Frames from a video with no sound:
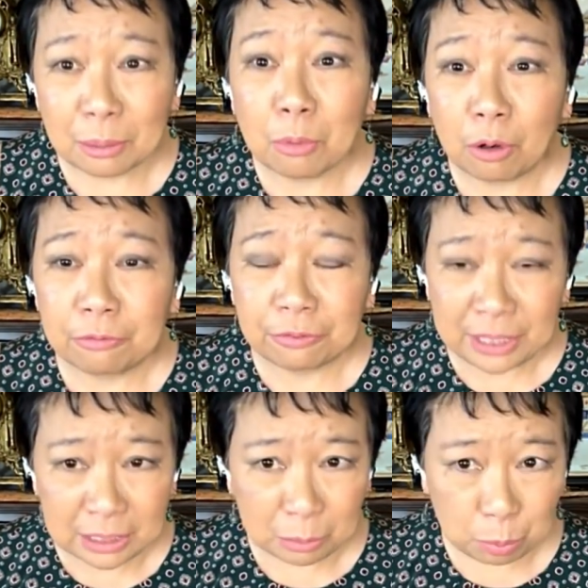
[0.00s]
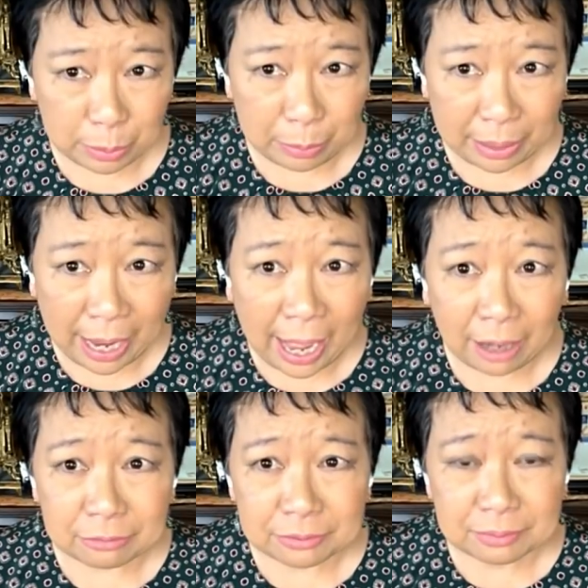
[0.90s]
the more freedom we will
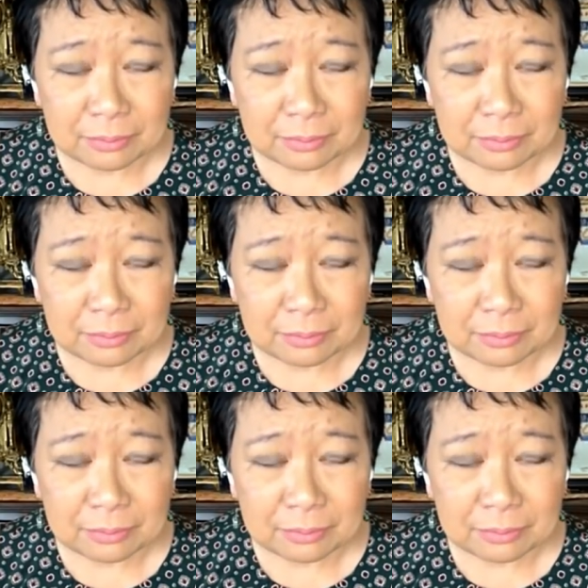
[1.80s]
have.